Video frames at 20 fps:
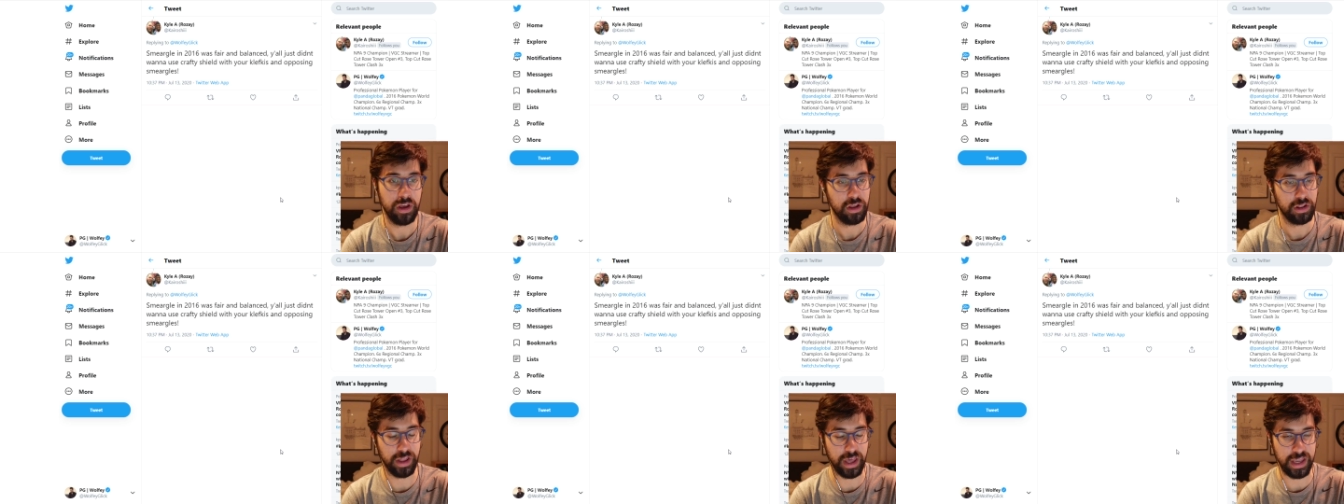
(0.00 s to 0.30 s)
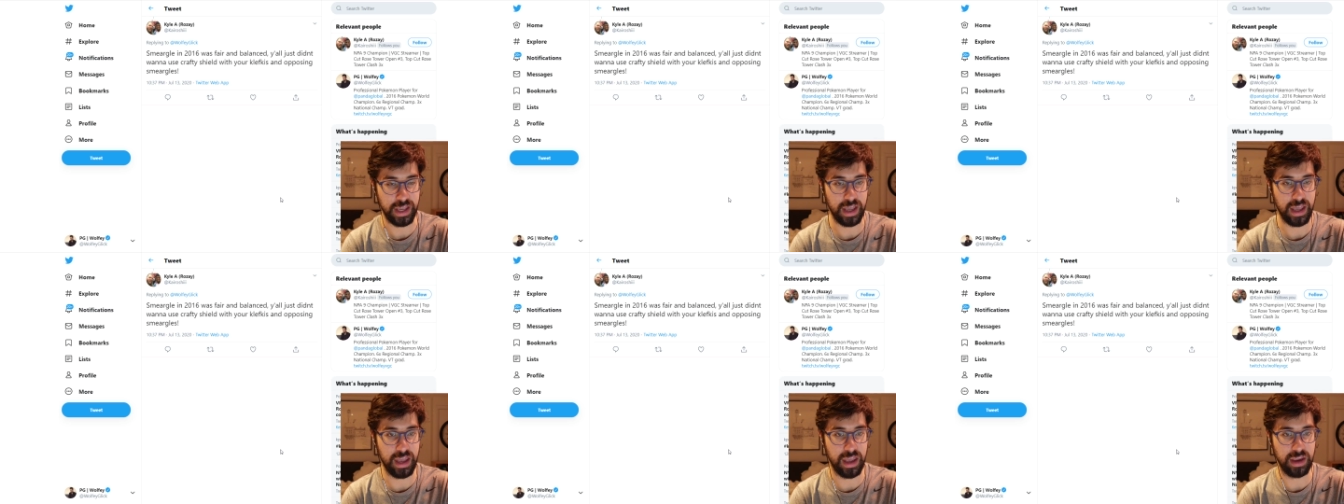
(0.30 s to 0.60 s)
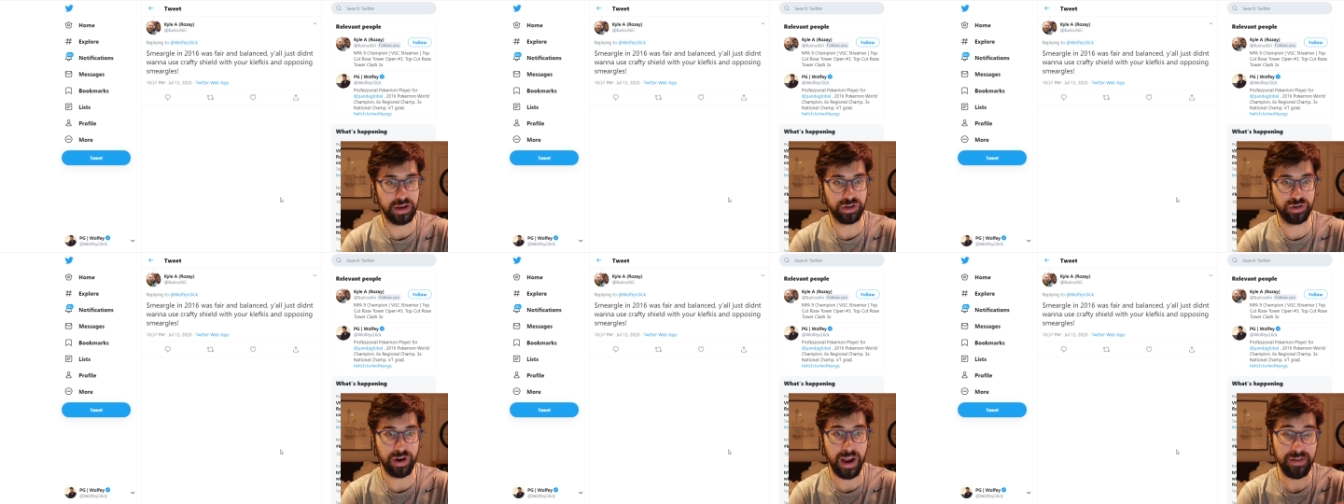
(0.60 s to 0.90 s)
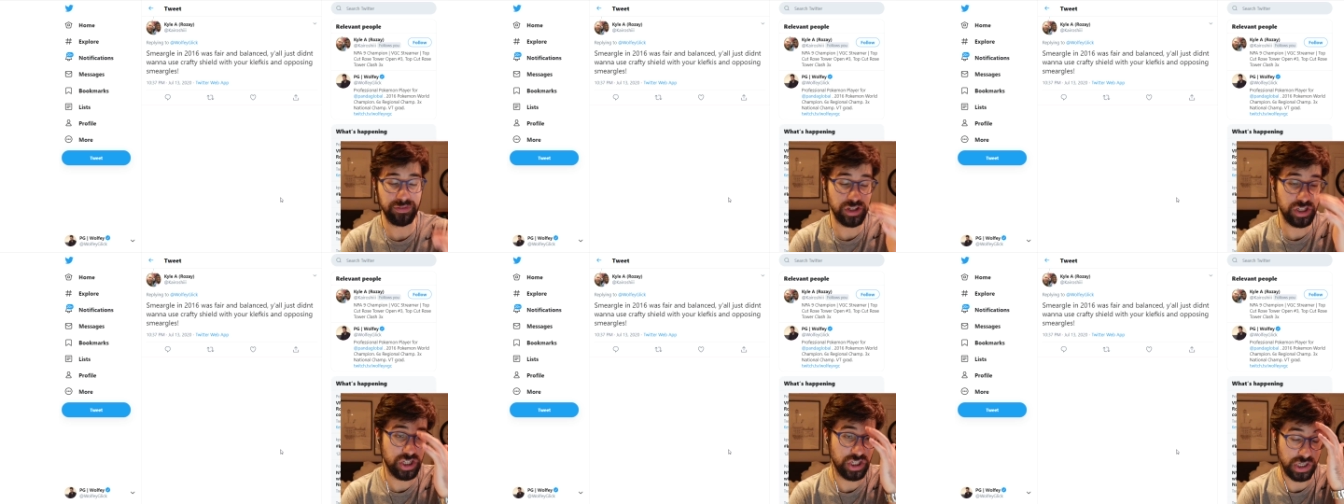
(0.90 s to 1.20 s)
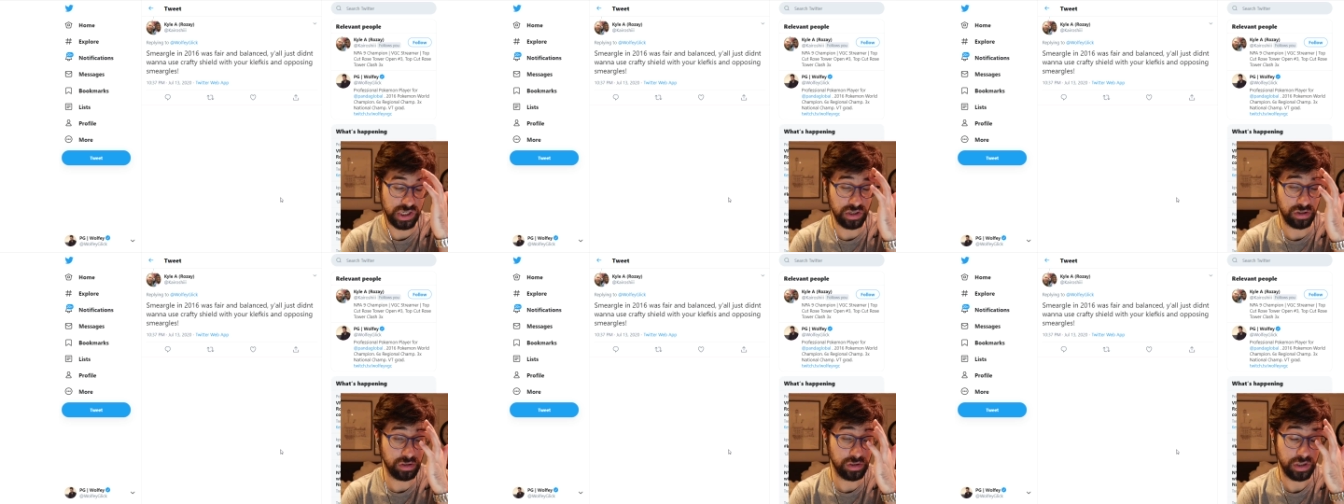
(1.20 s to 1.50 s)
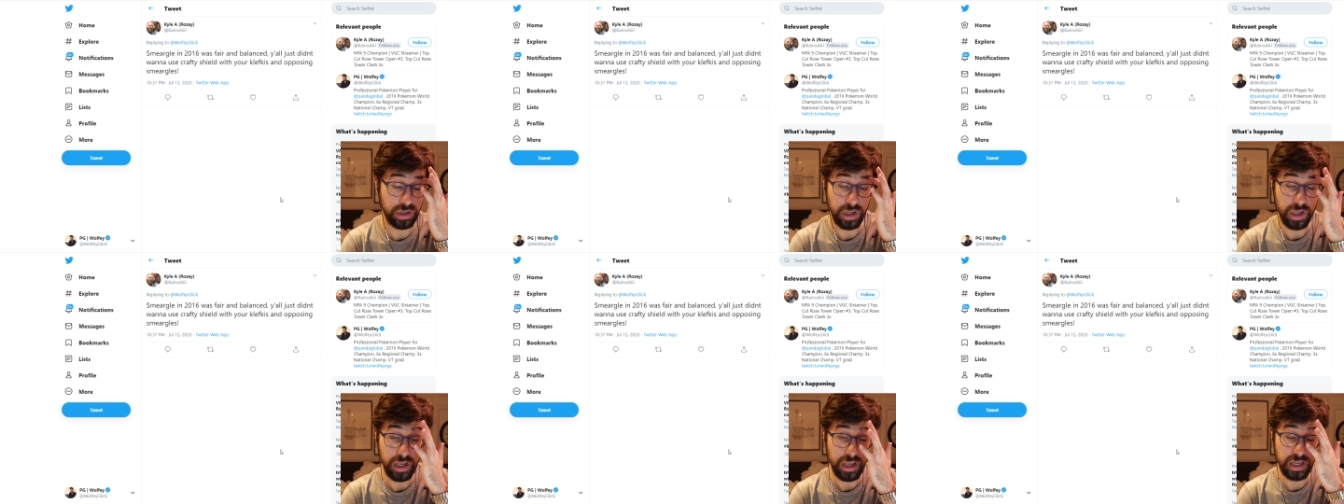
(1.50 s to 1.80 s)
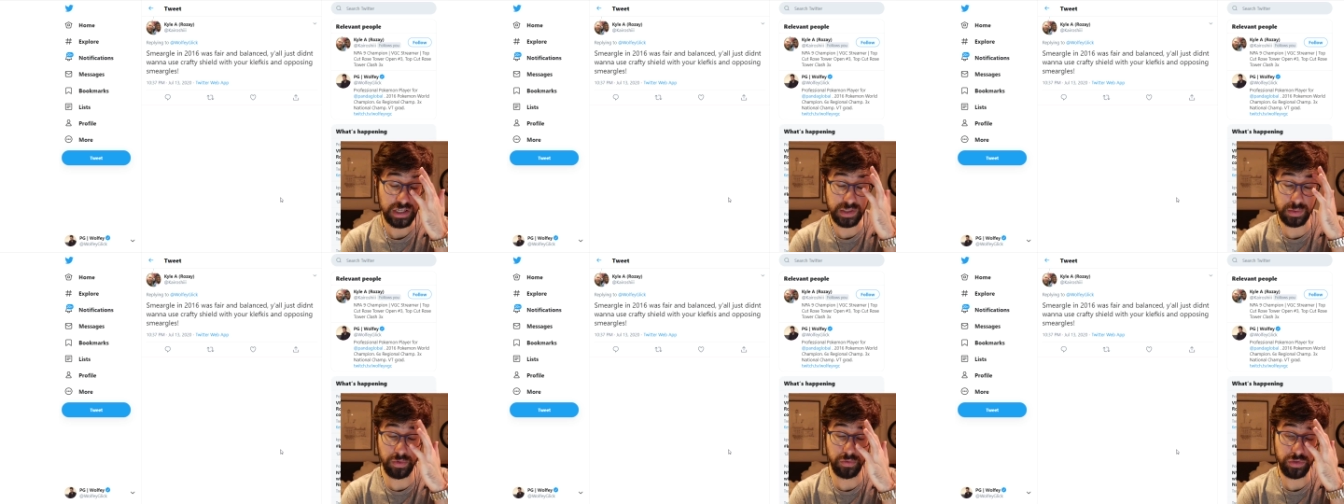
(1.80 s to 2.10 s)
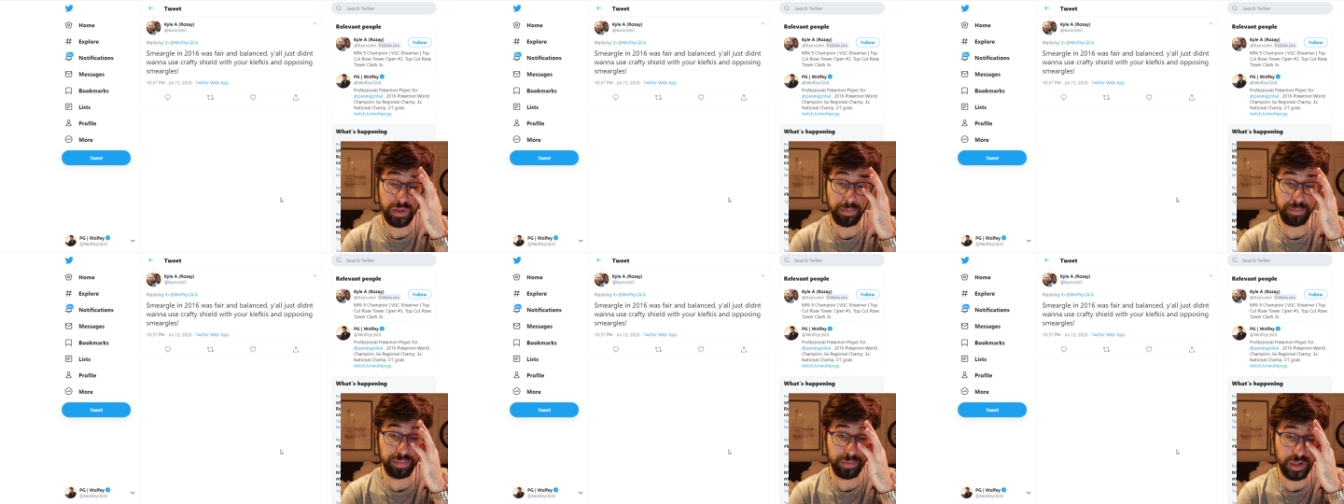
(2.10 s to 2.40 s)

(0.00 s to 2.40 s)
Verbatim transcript: Like, it, Crafty Shield is a move that